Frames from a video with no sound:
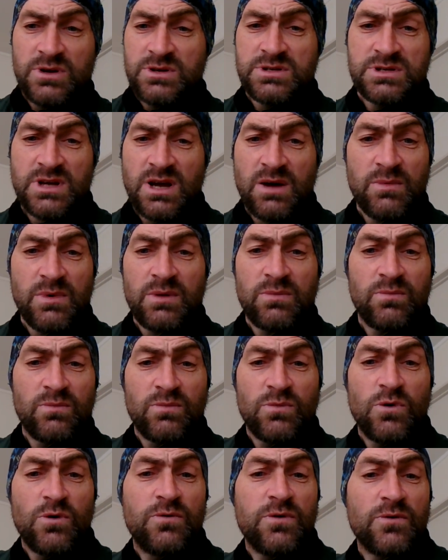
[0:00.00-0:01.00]
coming
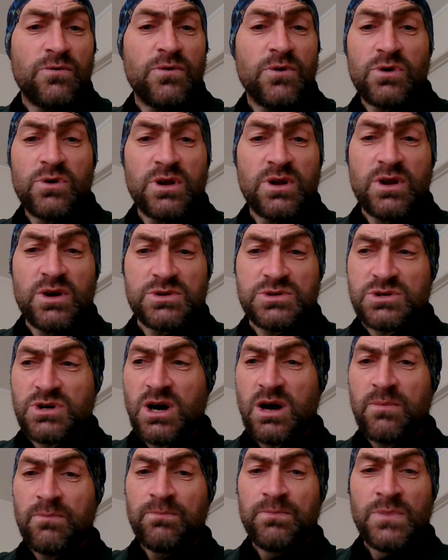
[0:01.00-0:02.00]
more fulfilled in our
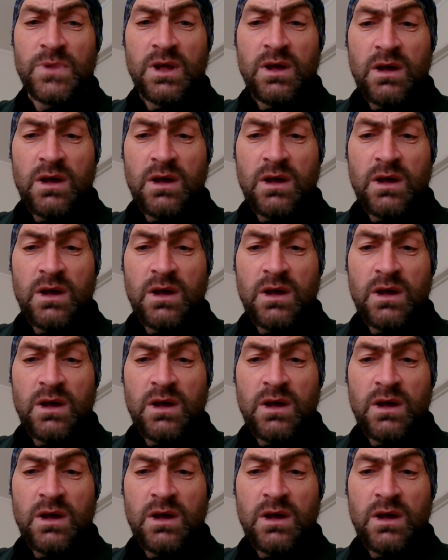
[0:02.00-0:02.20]
time,